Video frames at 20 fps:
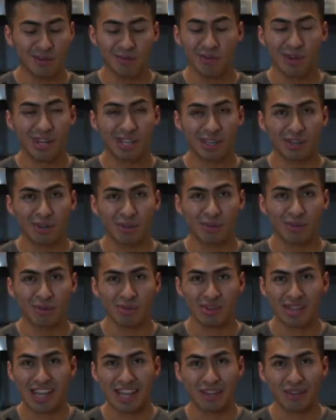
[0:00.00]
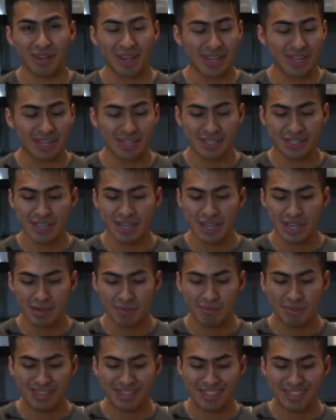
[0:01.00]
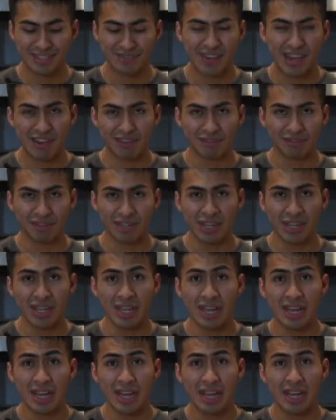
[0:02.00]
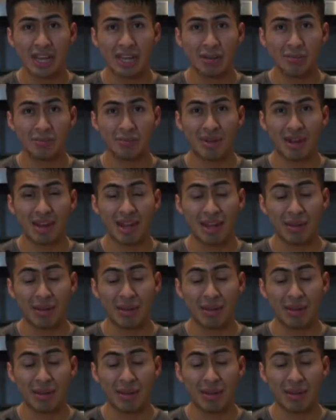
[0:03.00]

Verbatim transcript: regular yellow eggs but it says fat free um,